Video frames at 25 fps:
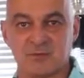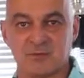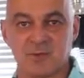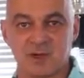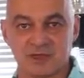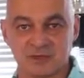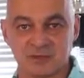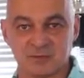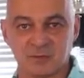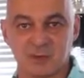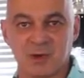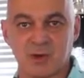
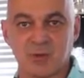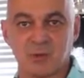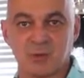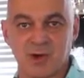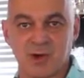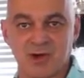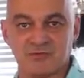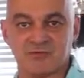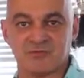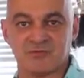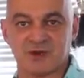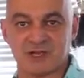1, 1,
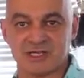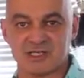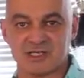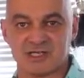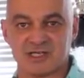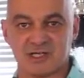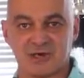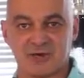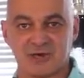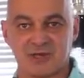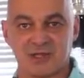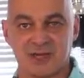1
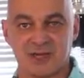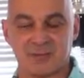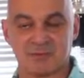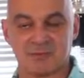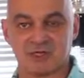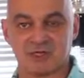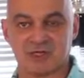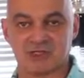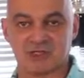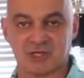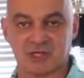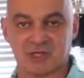ratio that I'm
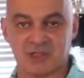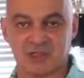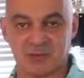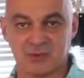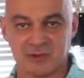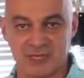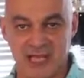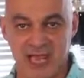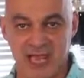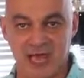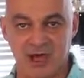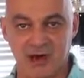going to show
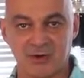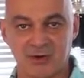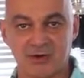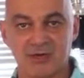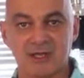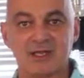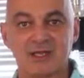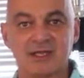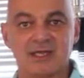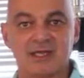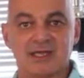you now